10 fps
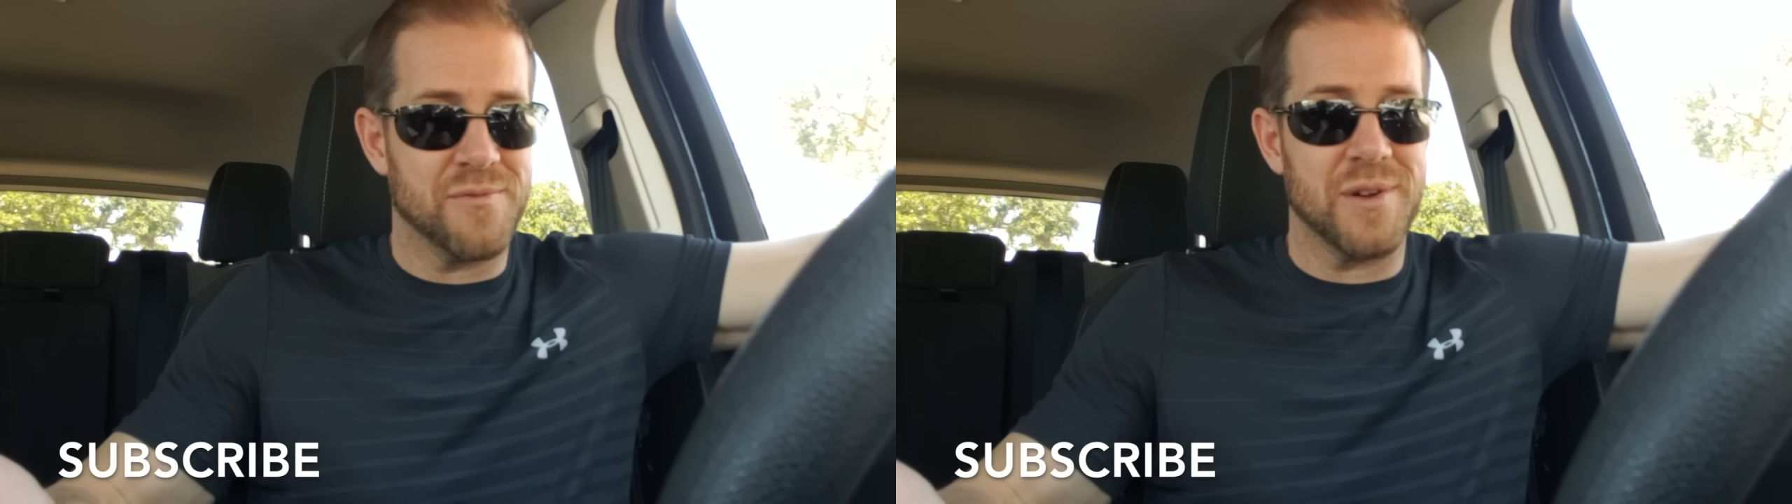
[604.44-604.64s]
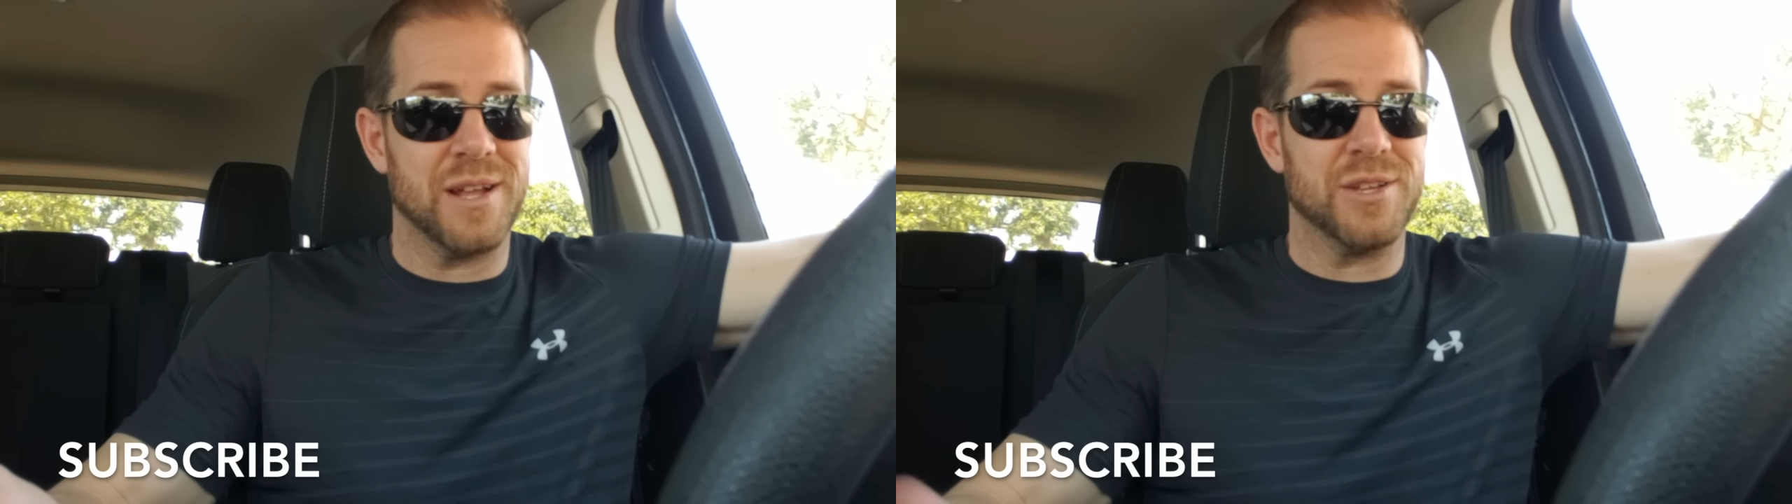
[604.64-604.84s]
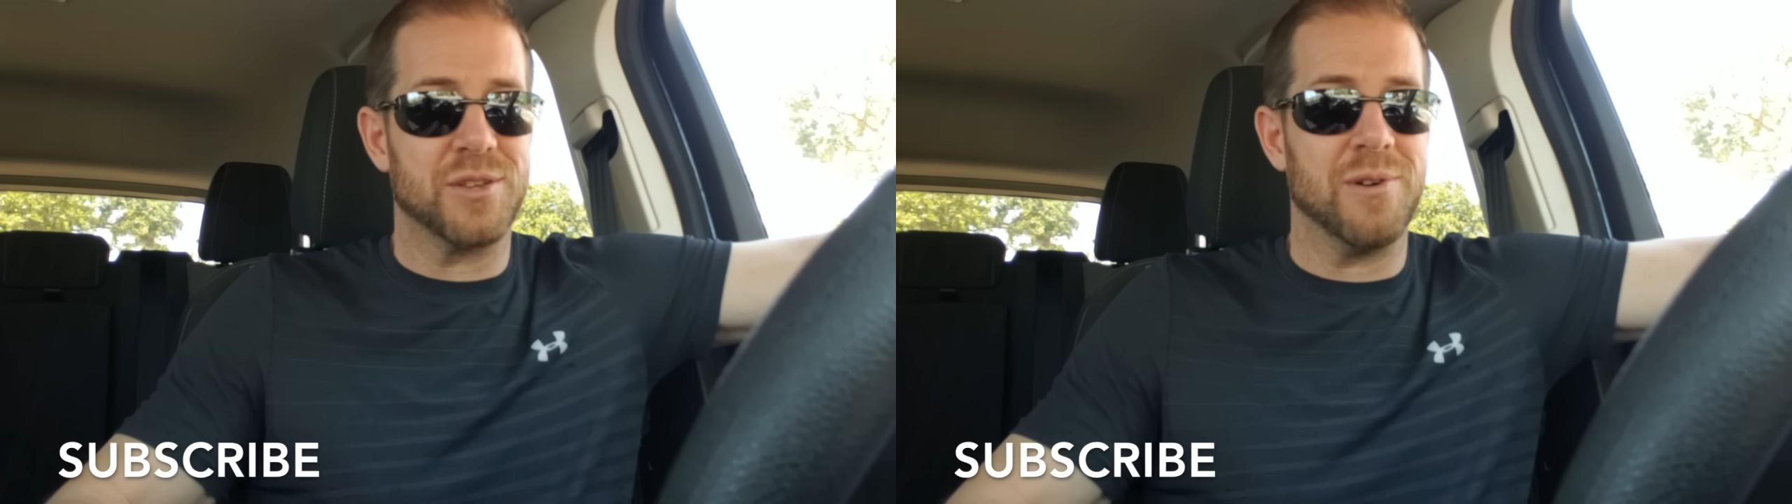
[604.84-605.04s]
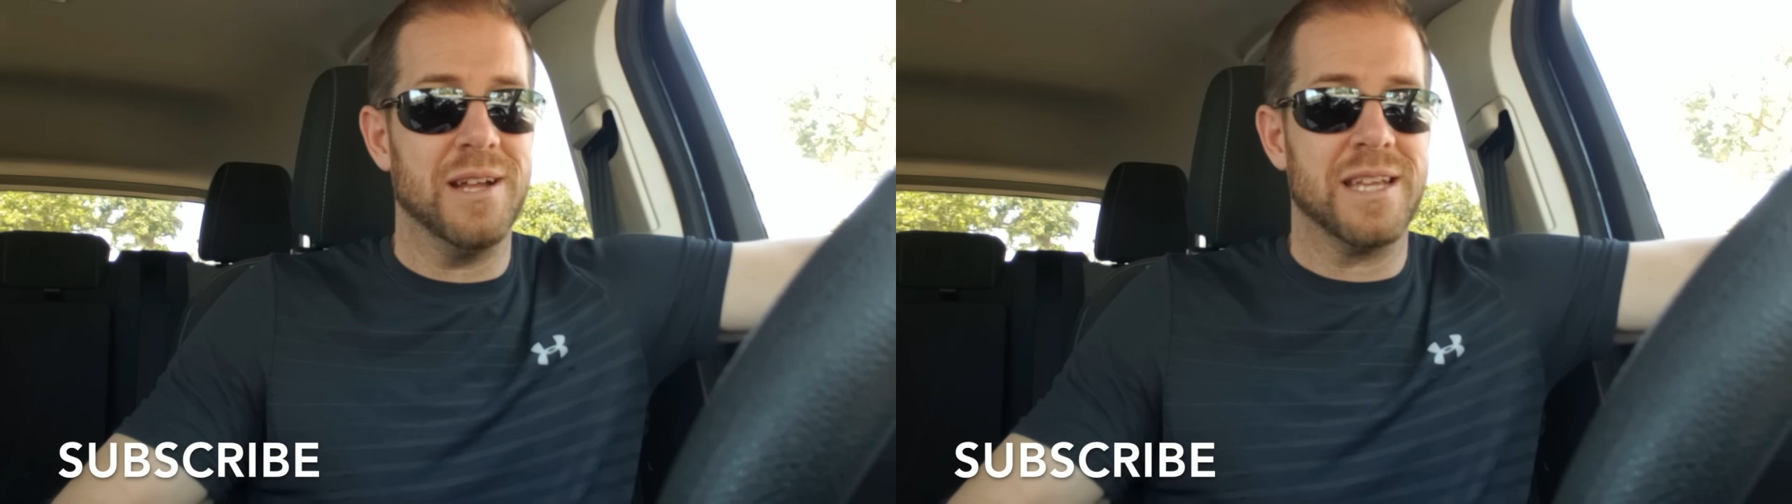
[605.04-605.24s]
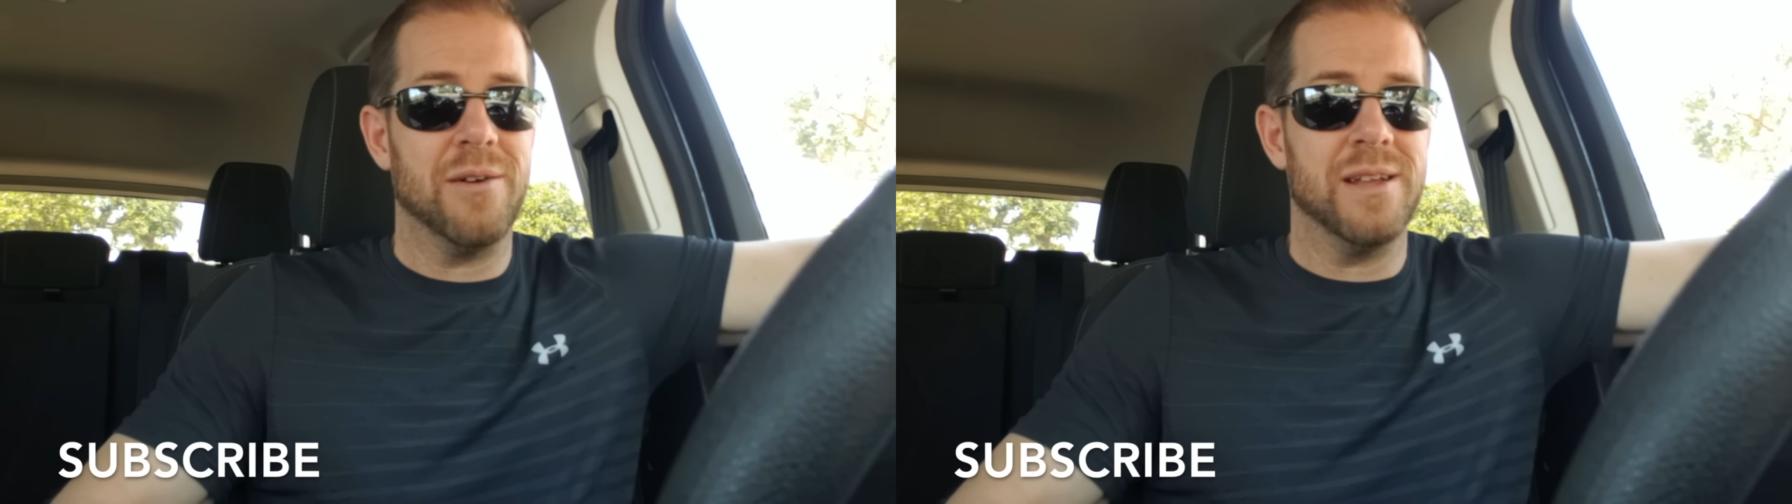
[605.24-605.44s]
the freaking story.
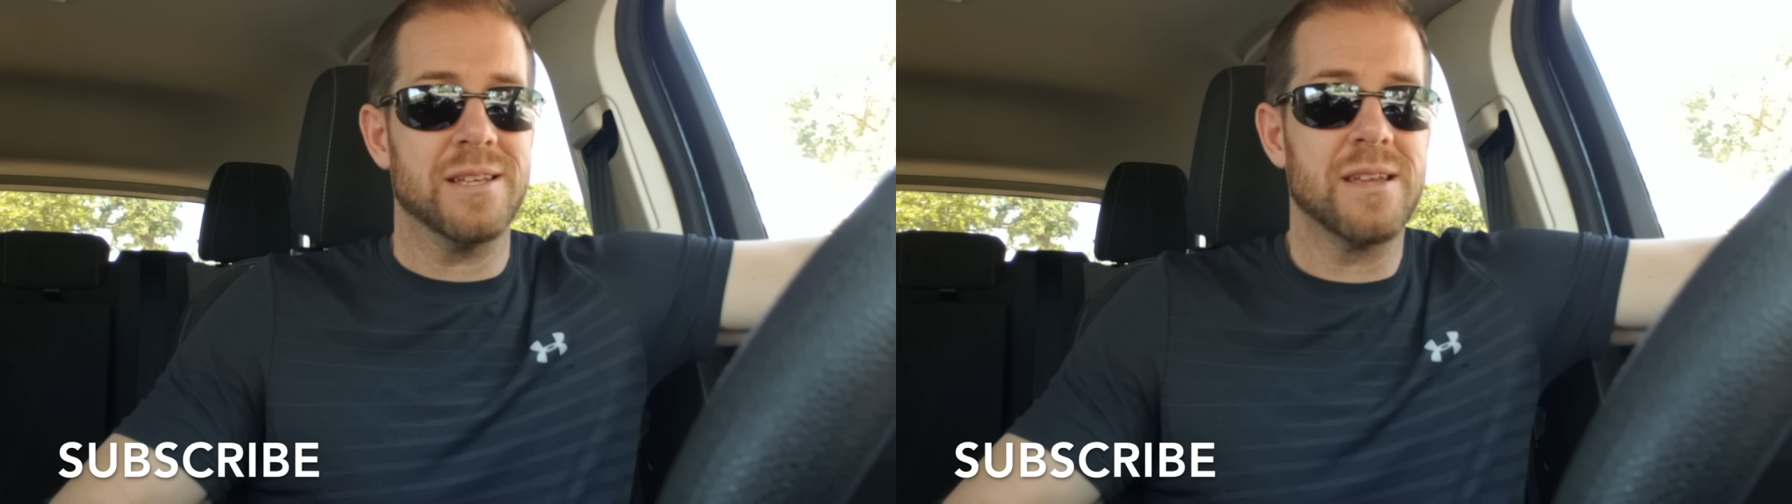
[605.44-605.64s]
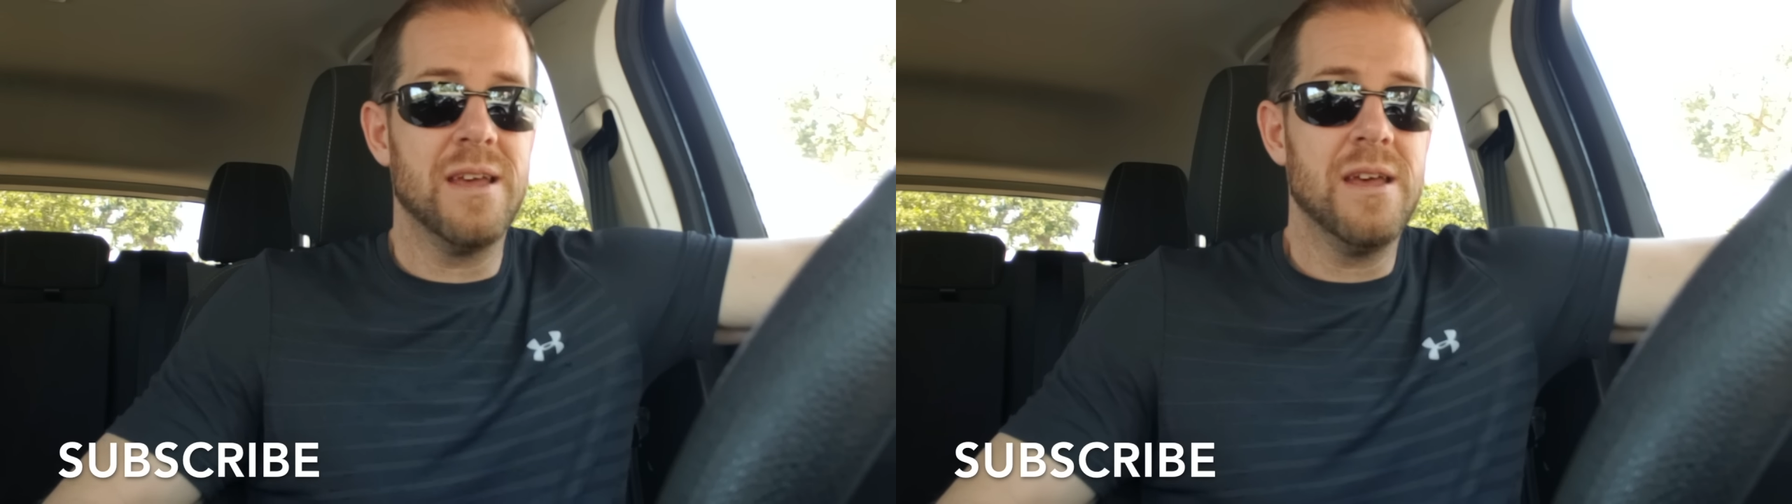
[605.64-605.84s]
That's how it is.